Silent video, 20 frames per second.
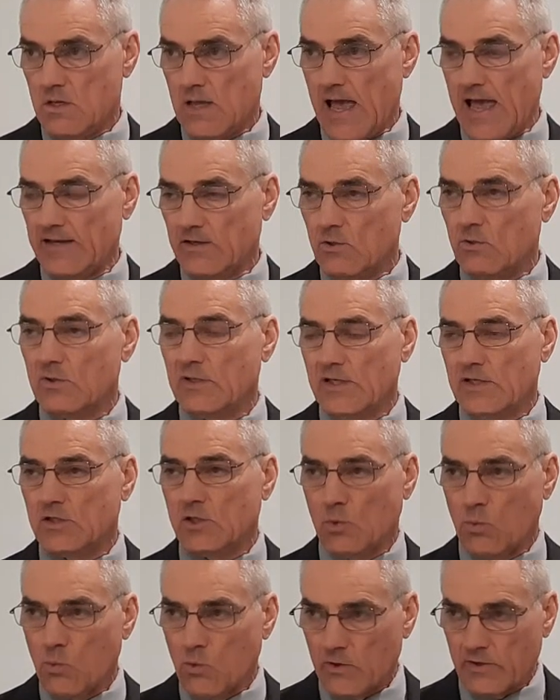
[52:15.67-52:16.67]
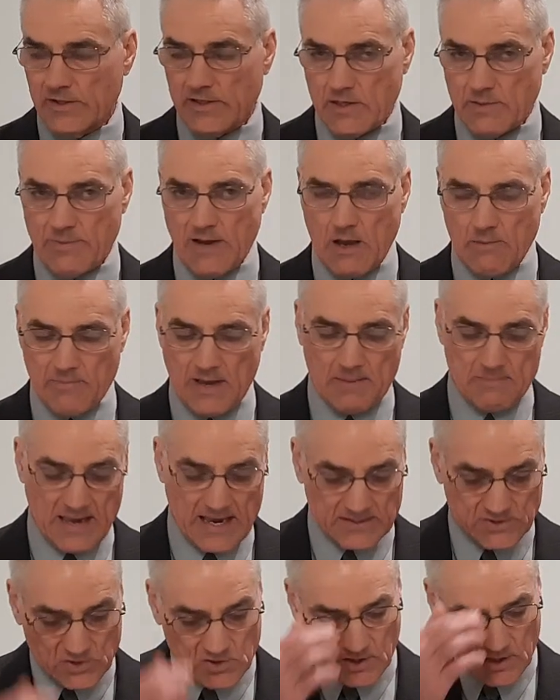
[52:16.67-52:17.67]
I don't need to worry about my
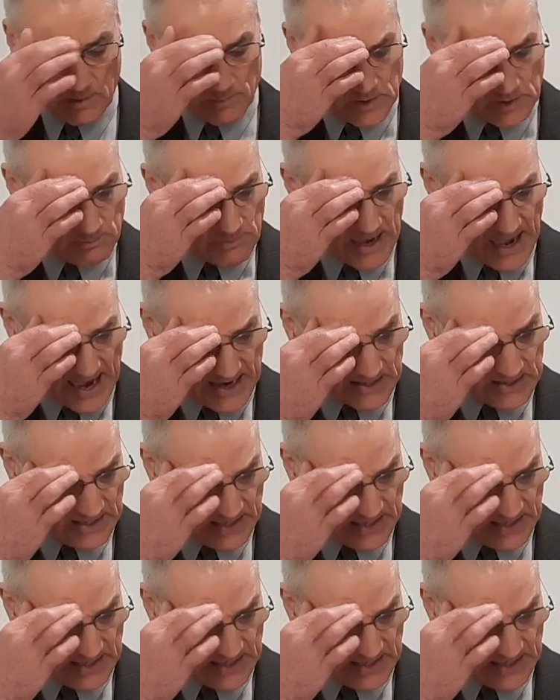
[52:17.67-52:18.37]
master coming back